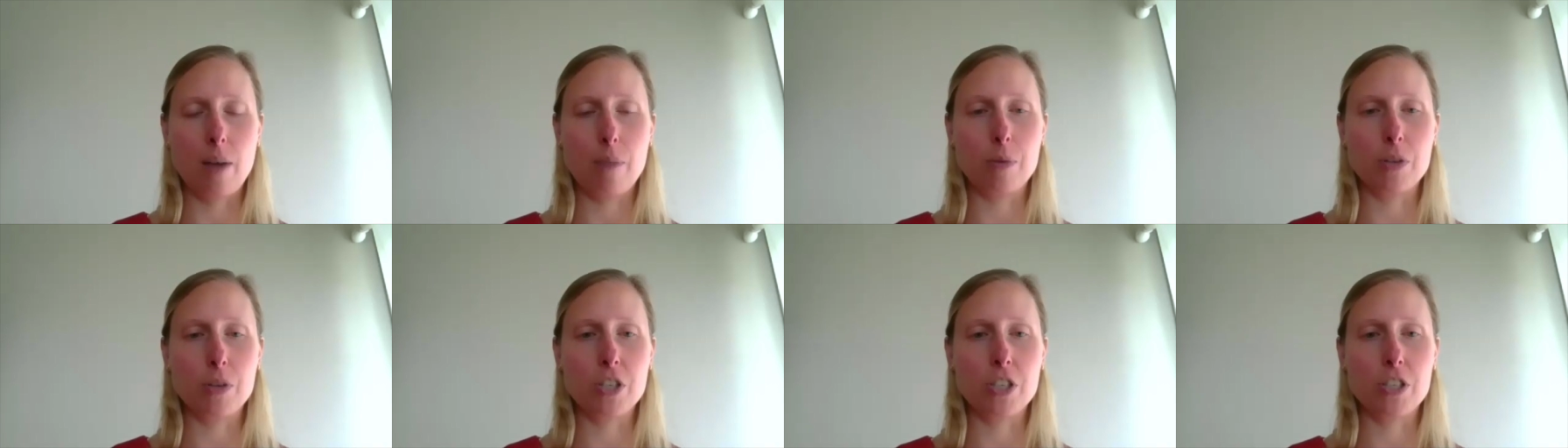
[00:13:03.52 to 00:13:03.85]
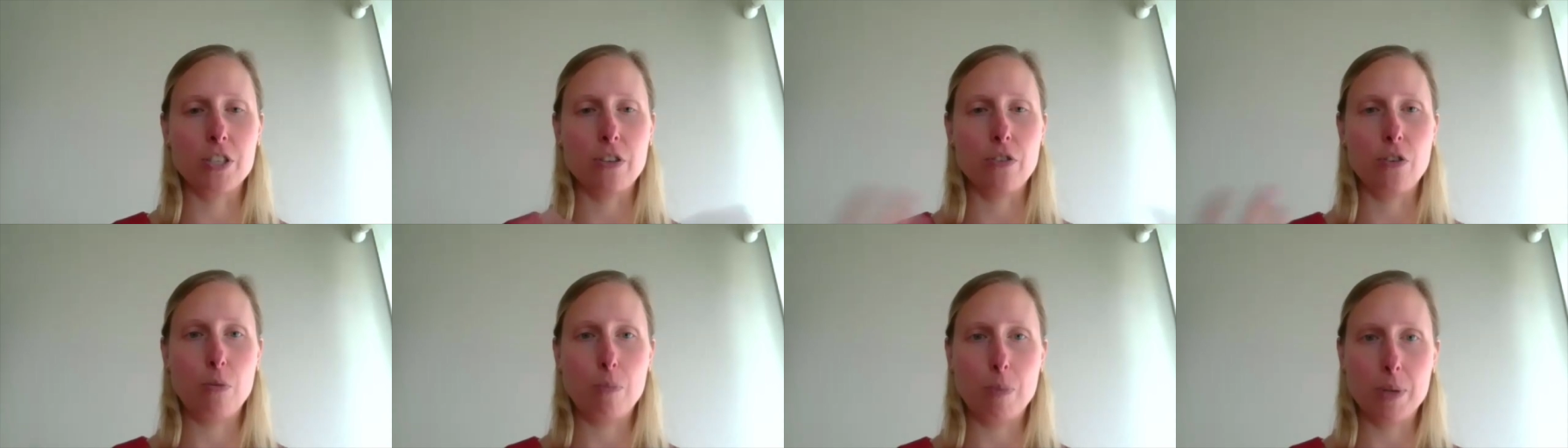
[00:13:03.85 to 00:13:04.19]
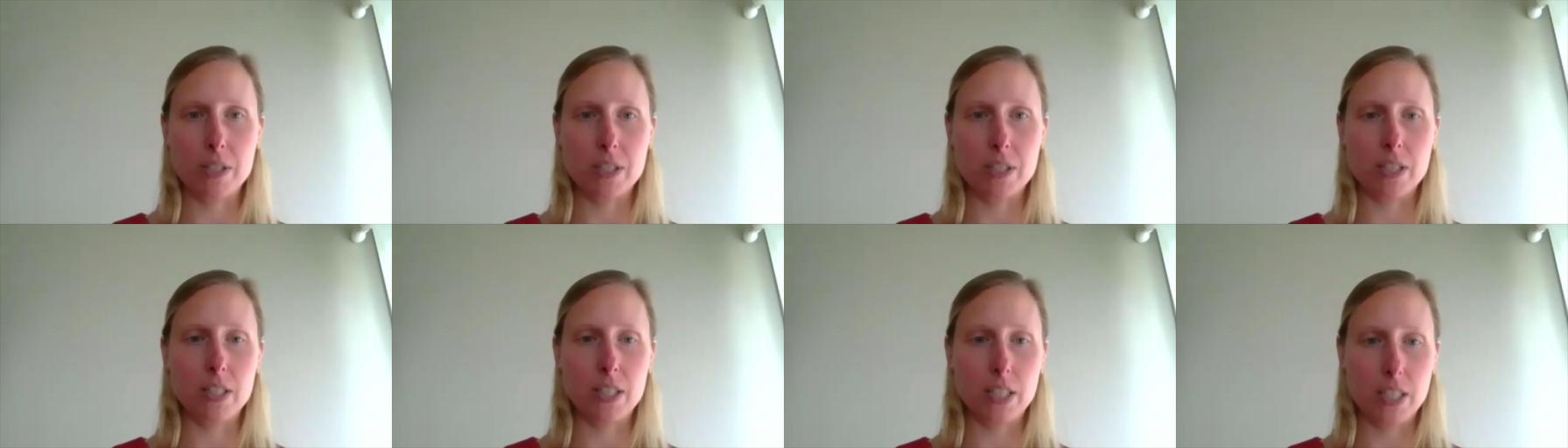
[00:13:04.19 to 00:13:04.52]
which is their new
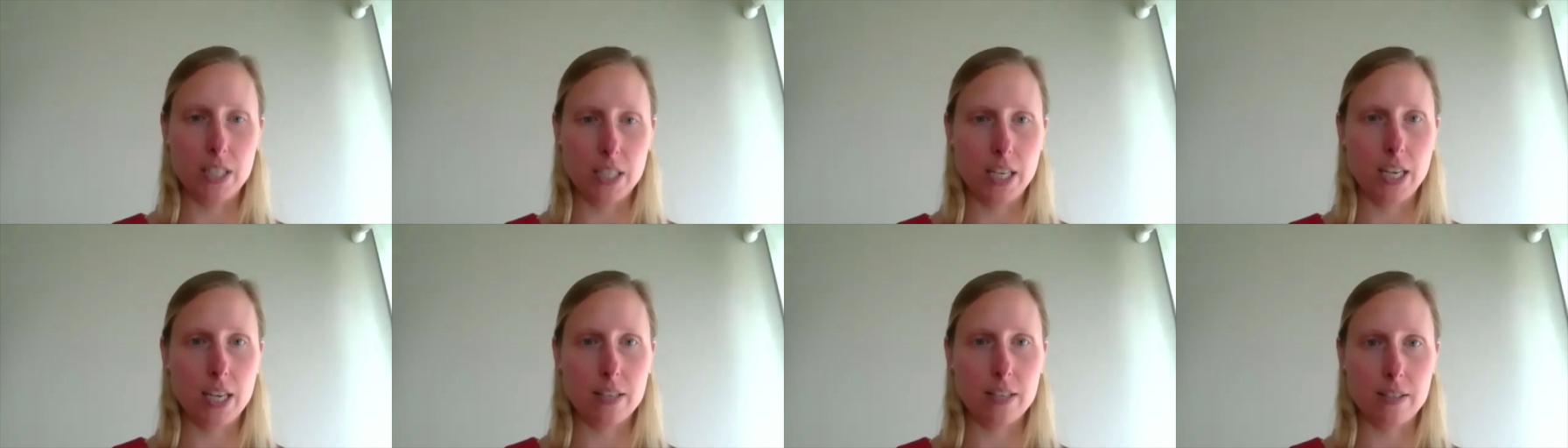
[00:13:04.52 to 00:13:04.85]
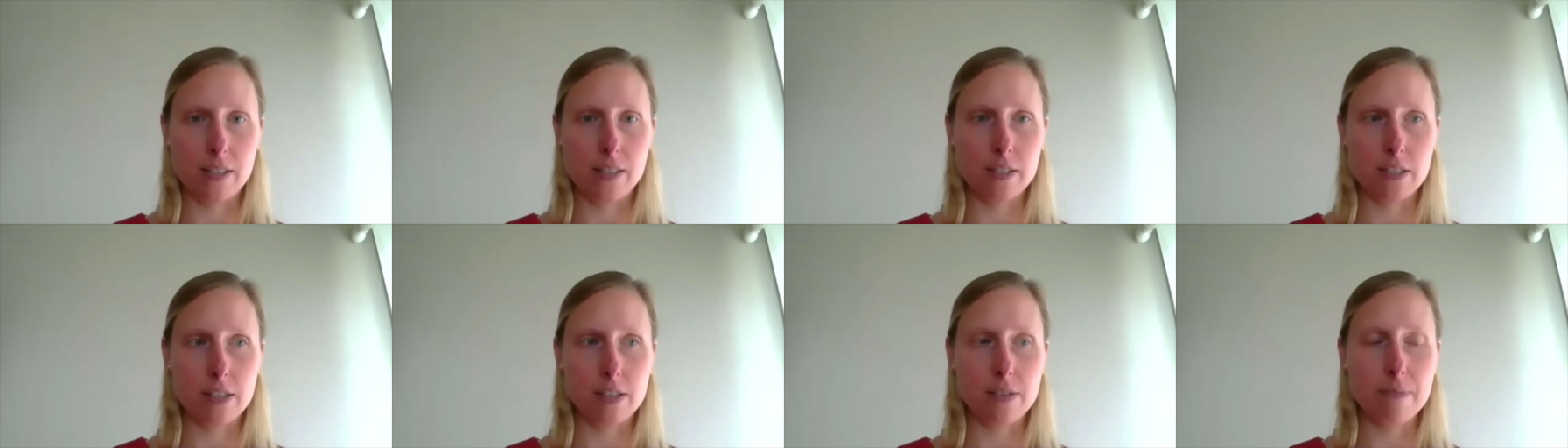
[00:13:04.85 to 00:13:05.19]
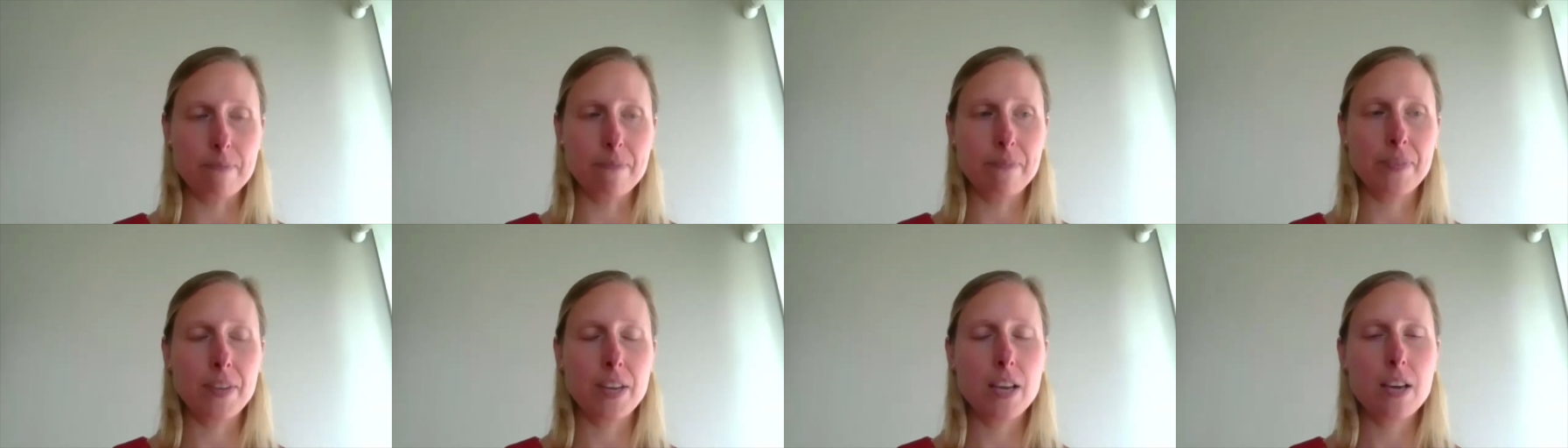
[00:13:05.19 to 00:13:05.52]
business intake
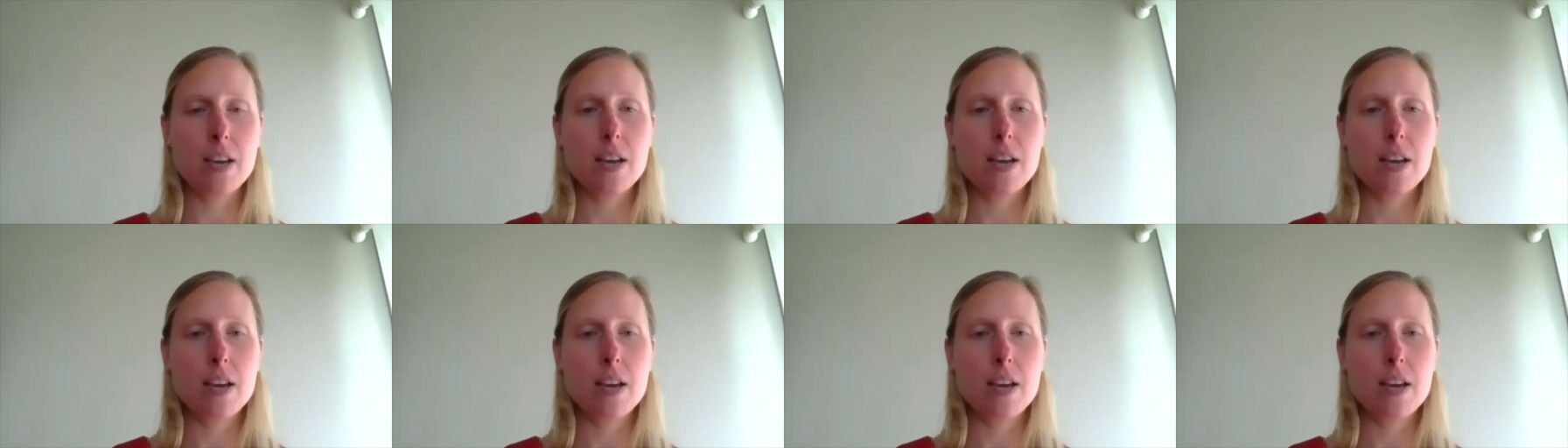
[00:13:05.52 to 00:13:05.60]
system